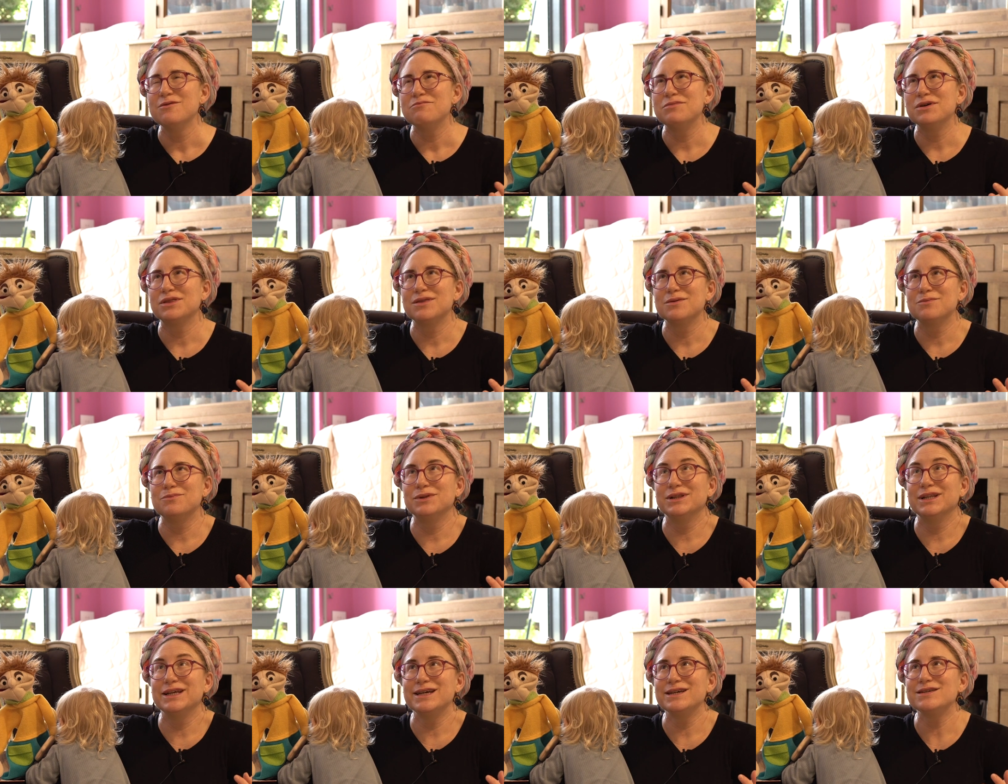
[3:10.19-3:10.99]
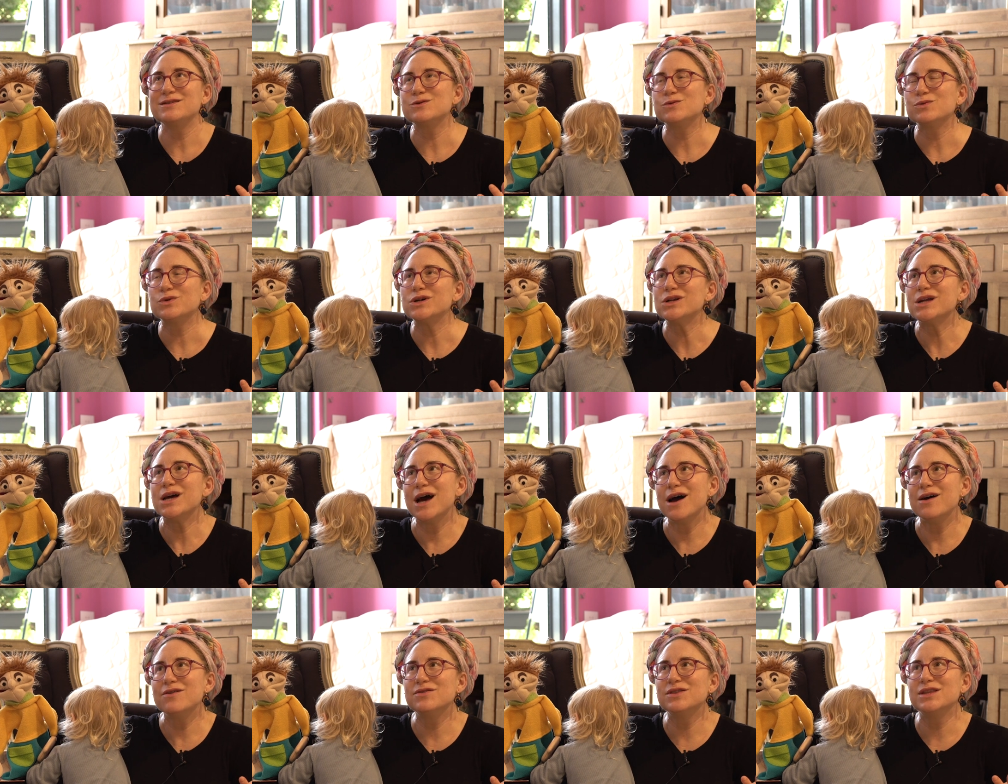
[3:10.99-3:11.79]
But the bliss we're going to
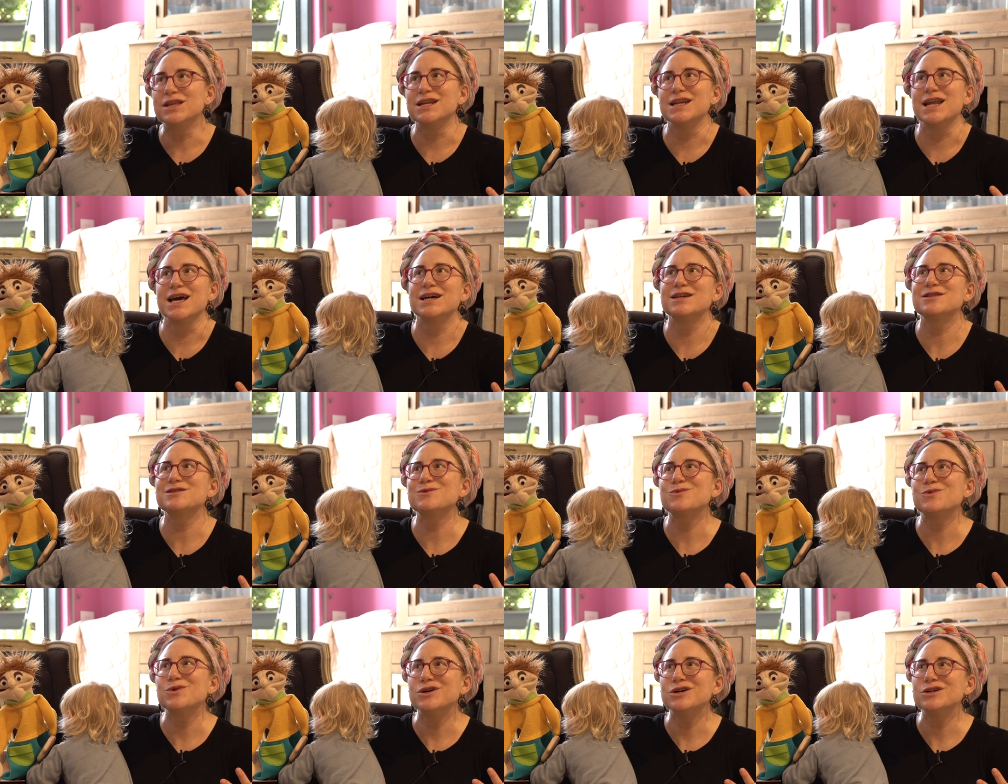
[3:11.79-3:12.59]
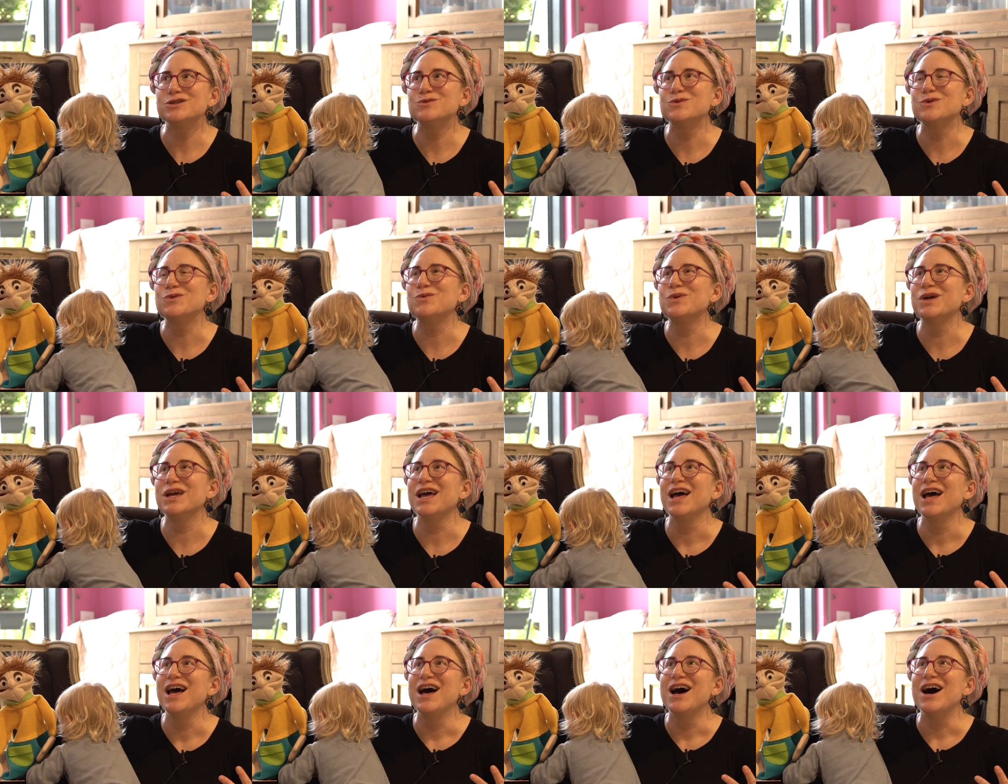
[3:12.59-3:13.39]
have in the next world when we
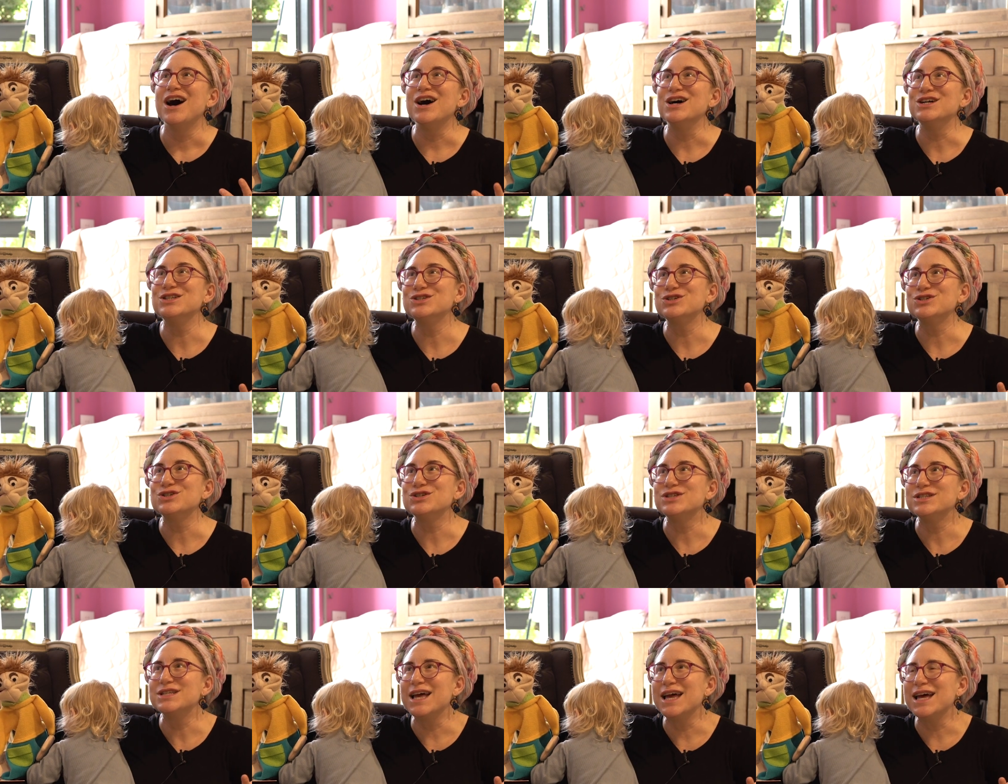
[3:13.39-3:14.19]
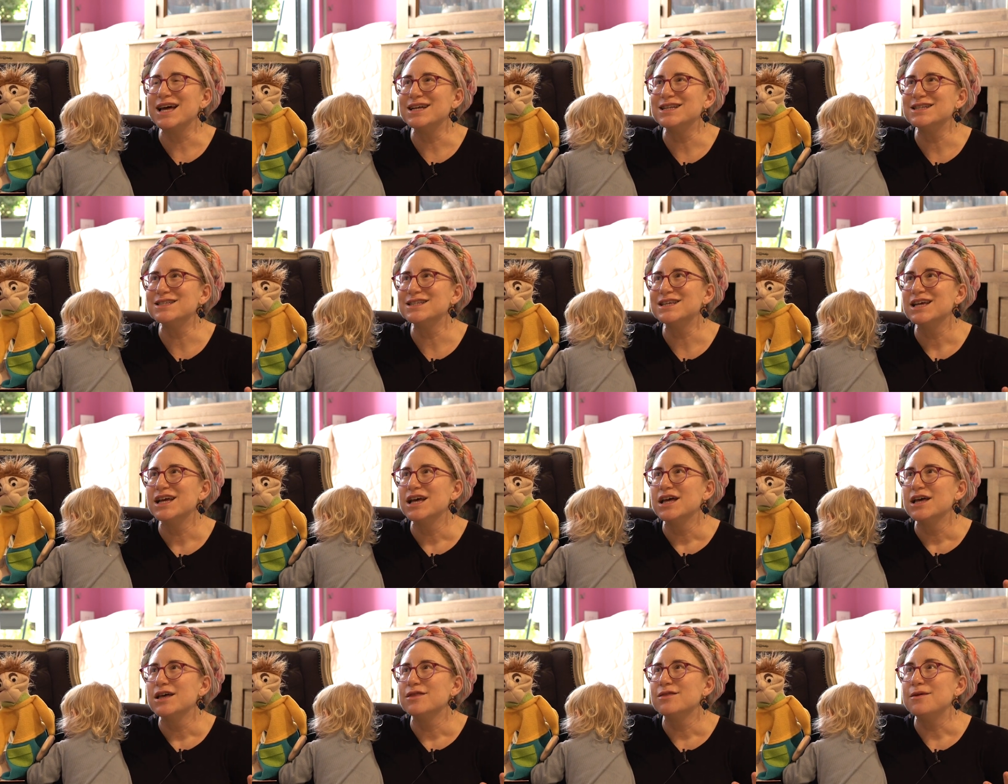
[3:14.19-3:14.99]
understand
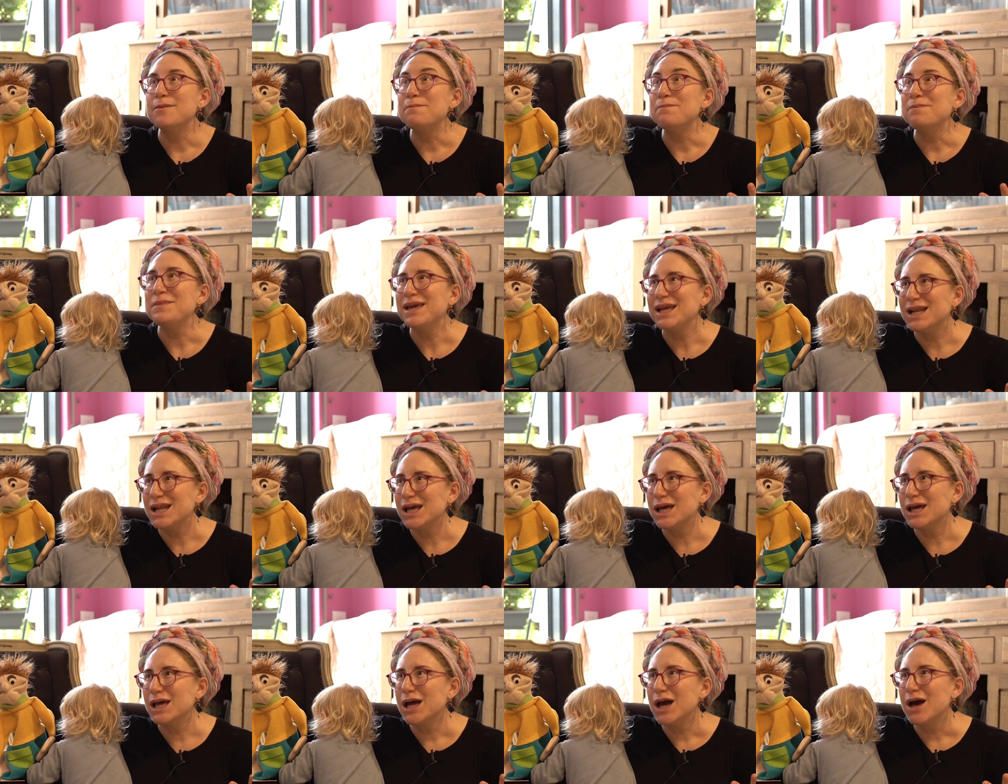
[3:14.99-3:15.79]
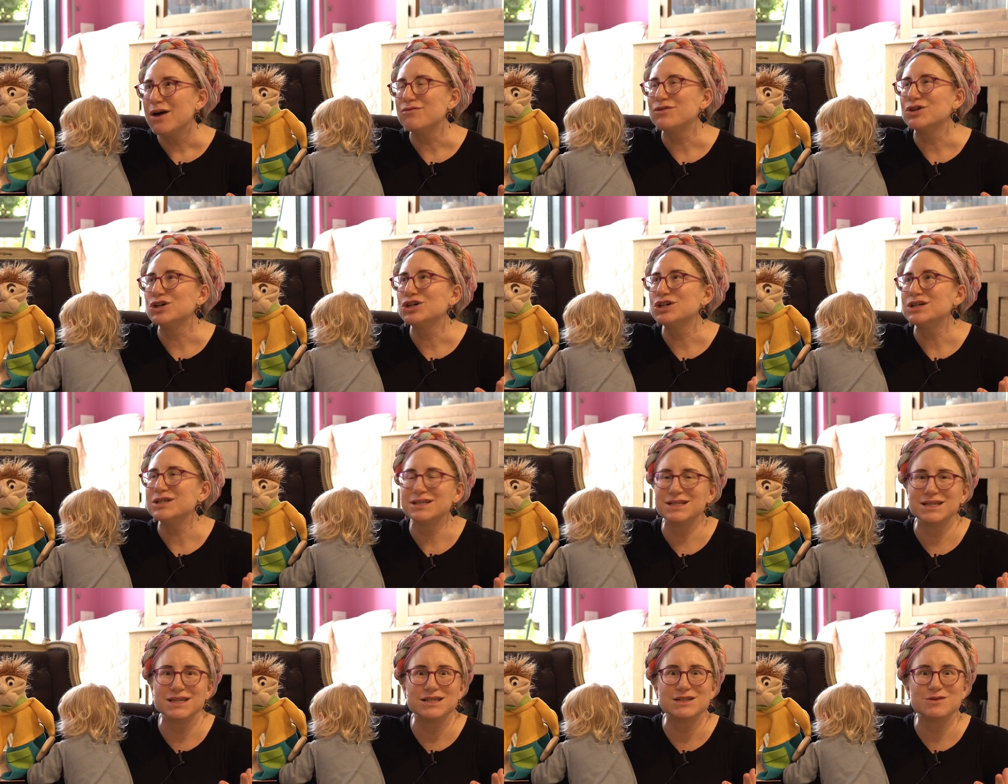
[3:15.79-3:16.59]
the meaning of the
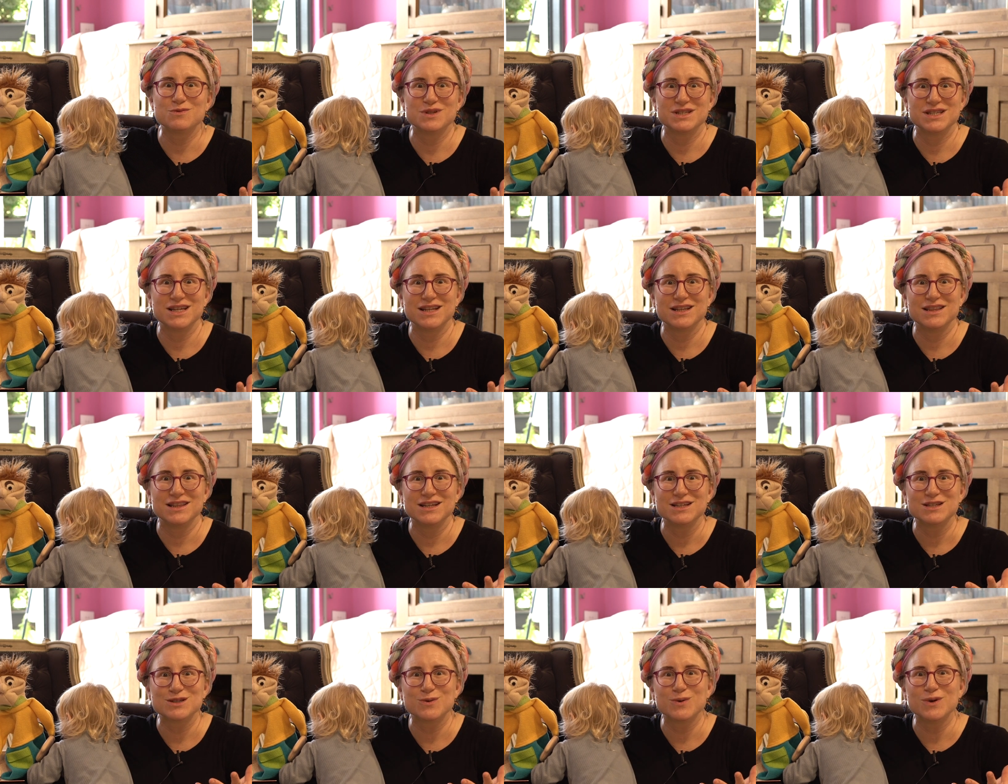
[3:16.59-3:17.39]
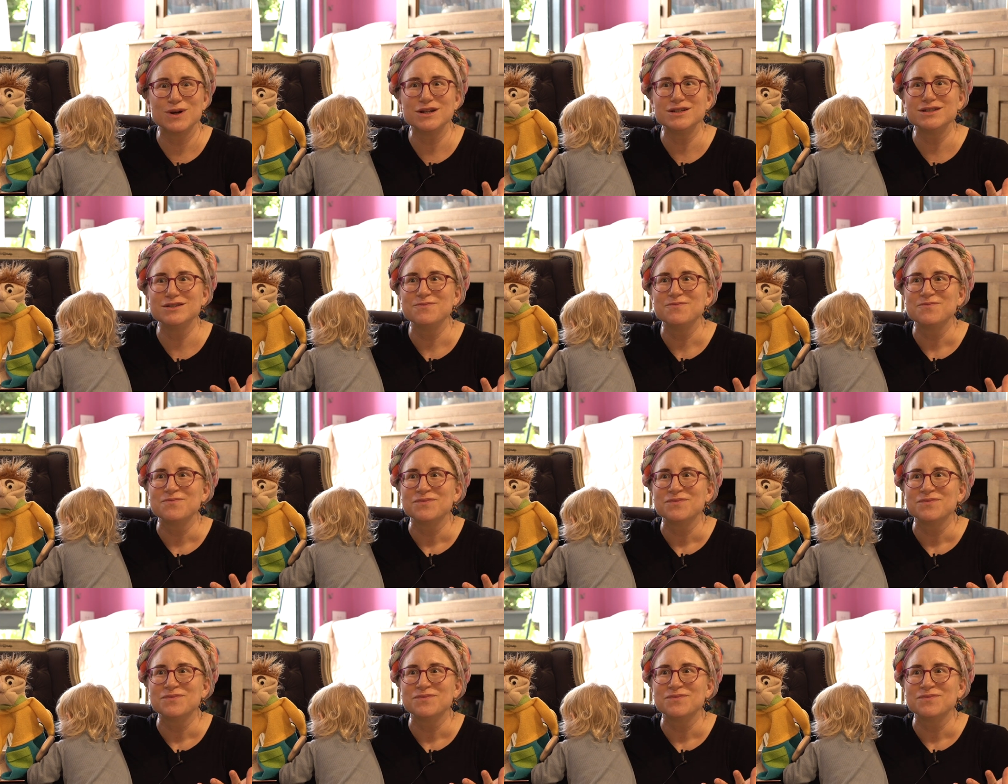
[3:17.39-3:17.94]
good deeds we did in this world,